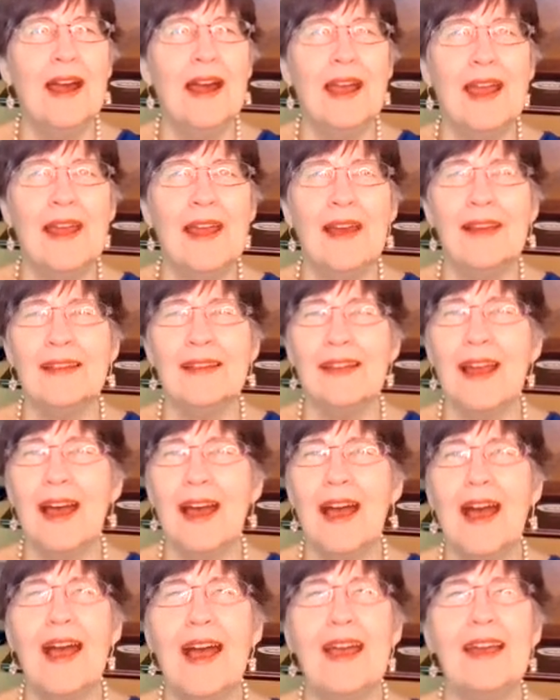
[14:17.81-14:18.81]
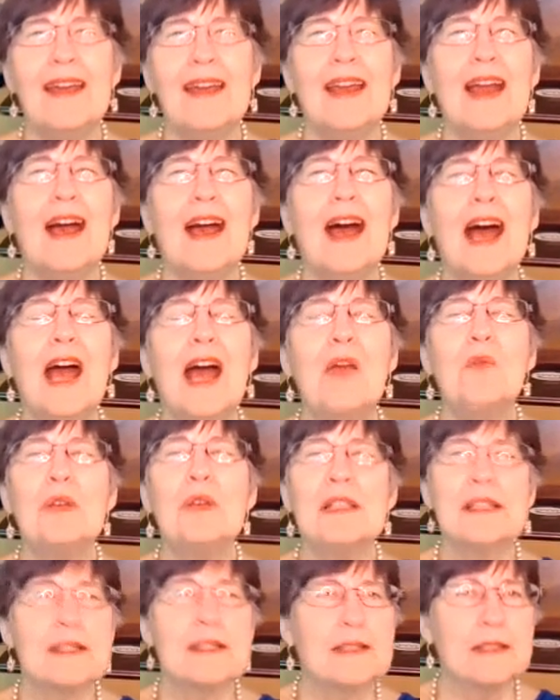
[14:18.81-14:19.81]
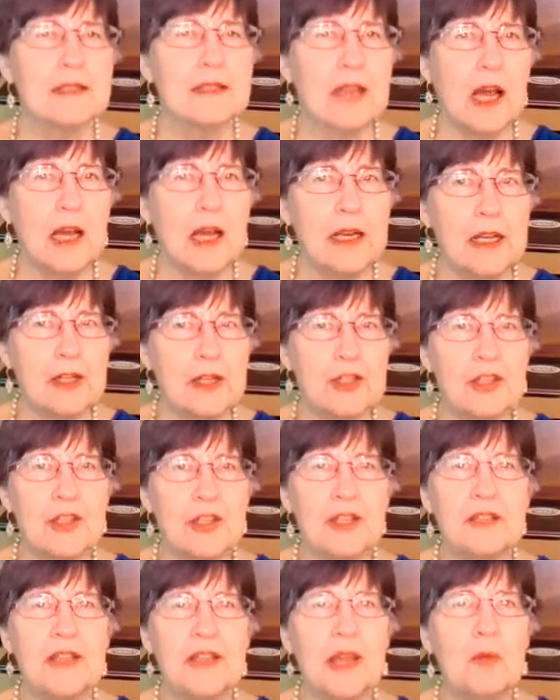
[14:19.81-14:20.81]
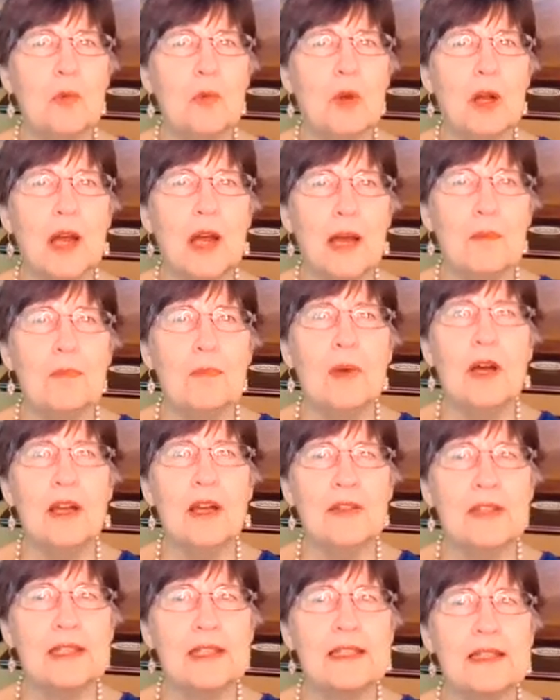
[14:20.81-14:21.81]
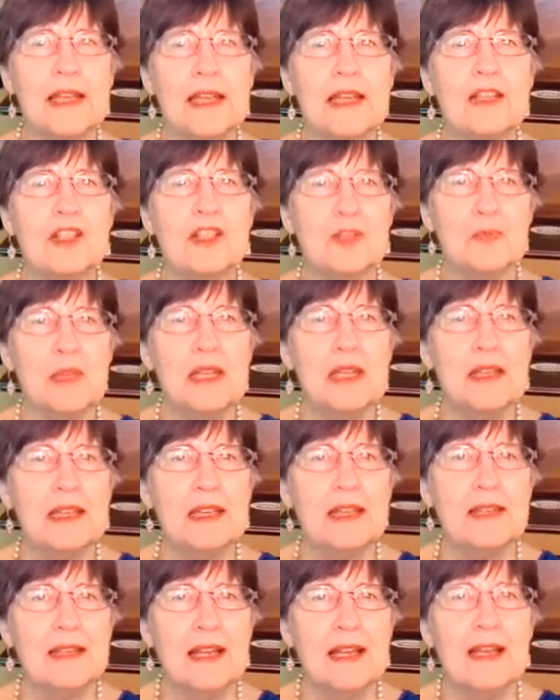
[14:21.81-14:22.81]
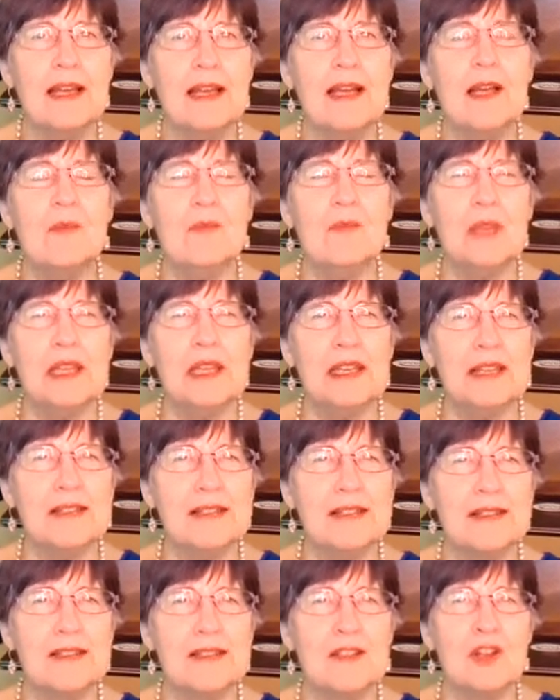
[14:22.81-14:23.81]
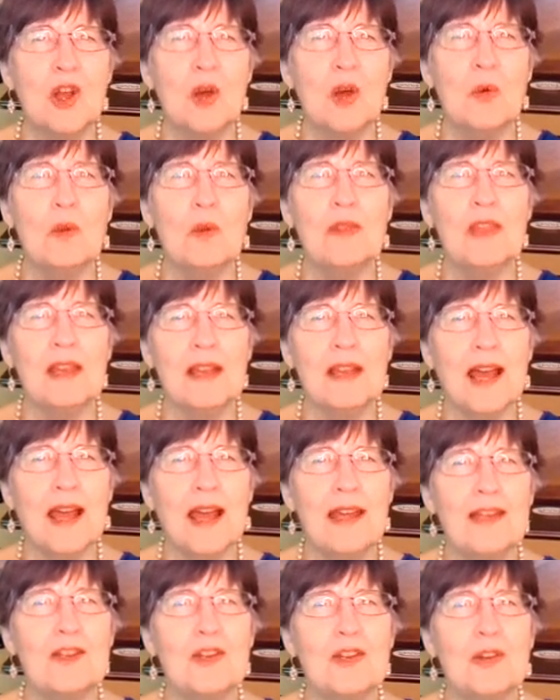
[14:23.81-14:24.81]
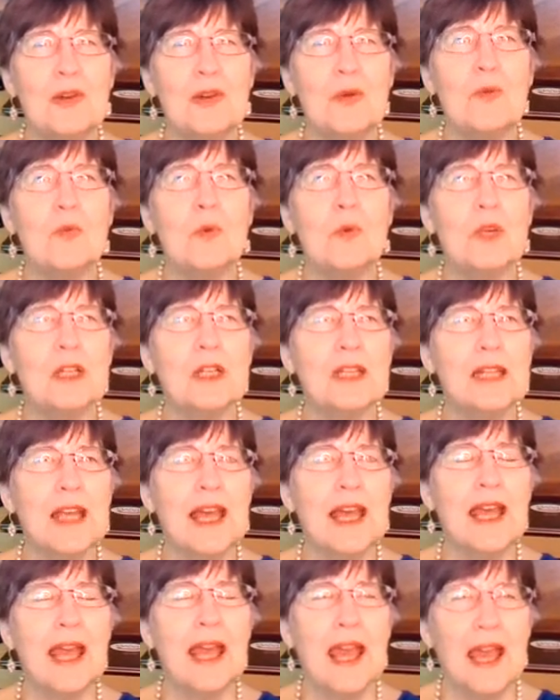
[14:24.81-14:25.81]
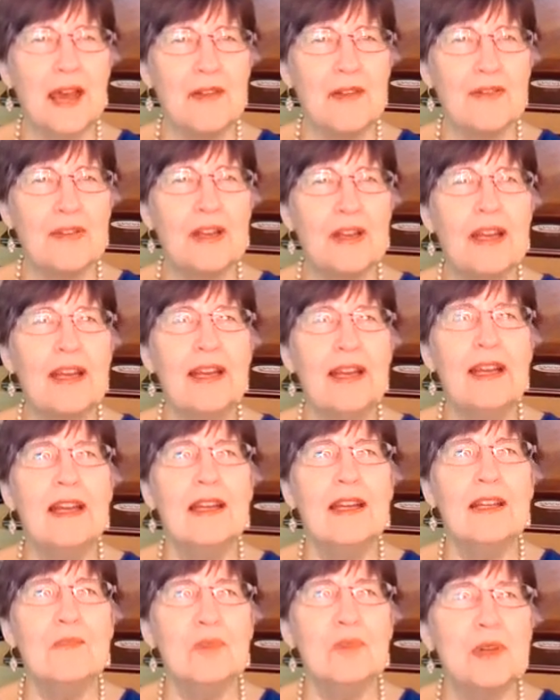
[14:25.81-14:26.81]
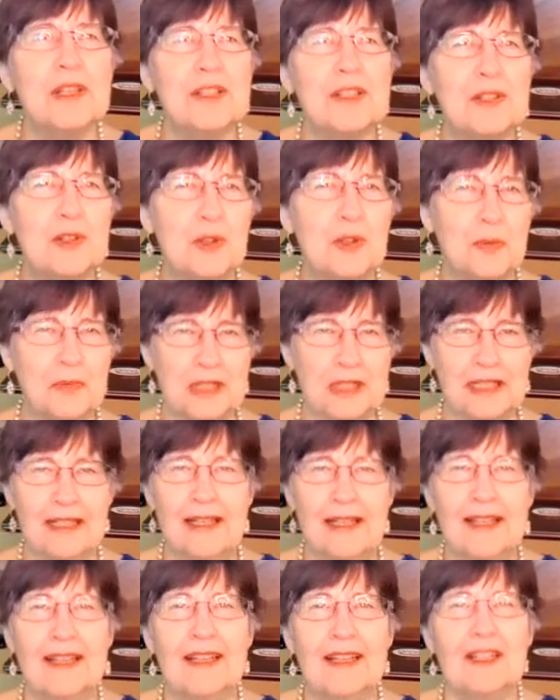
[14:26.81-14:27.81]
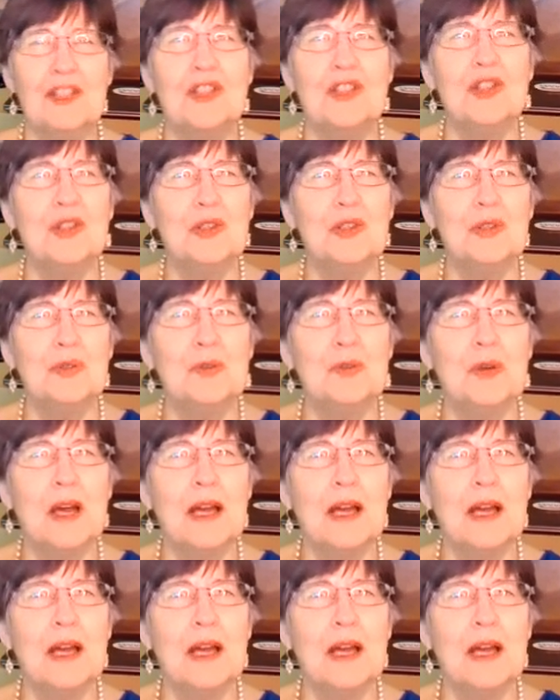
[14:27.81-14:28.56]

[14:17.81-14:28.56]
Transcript: And I was astonished that they were up on the stage speaking because no one that I knew would have presumed to